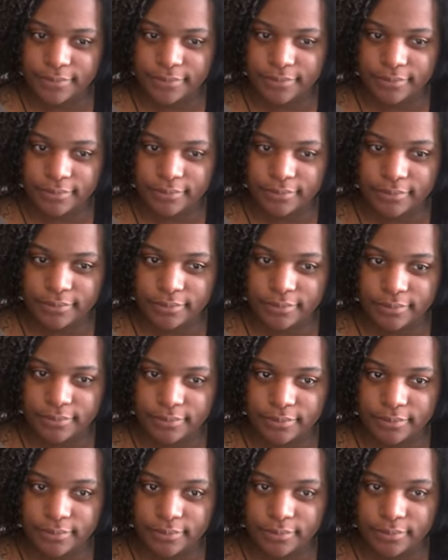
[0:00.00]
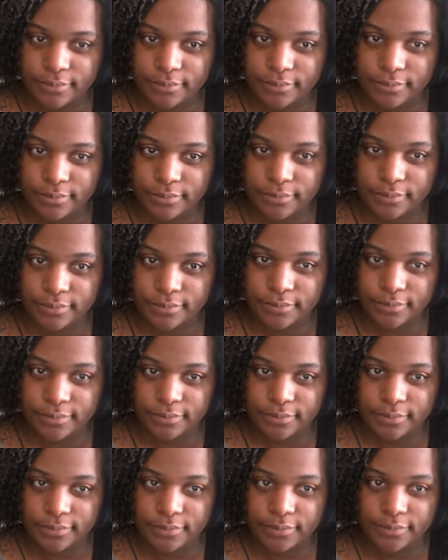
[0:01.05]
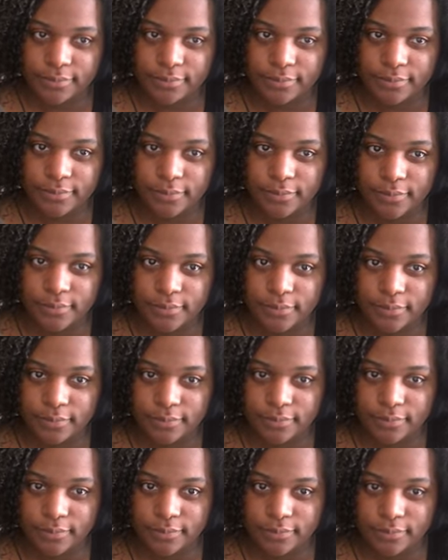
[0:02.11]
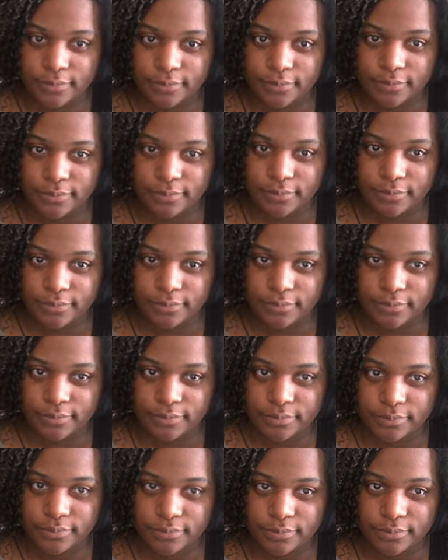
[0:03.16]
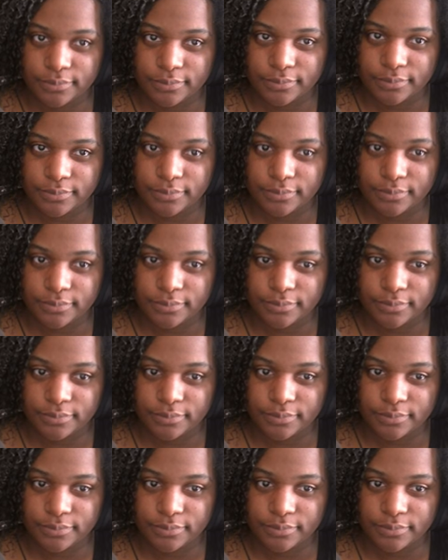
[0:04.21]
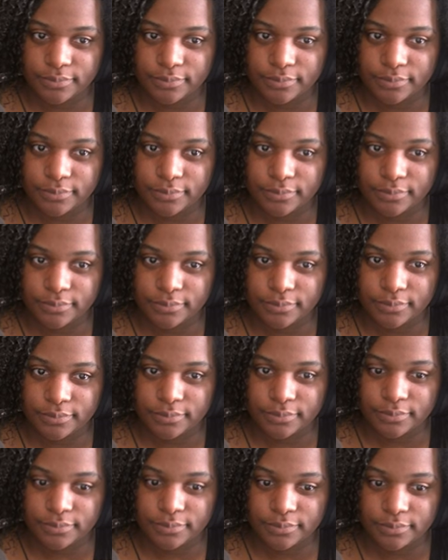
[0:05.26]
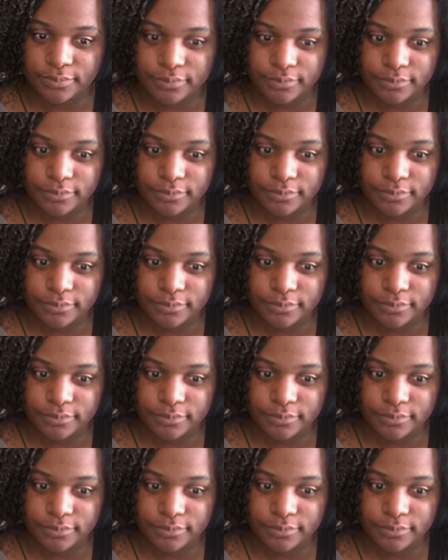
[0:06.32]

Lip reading: (no one is talking)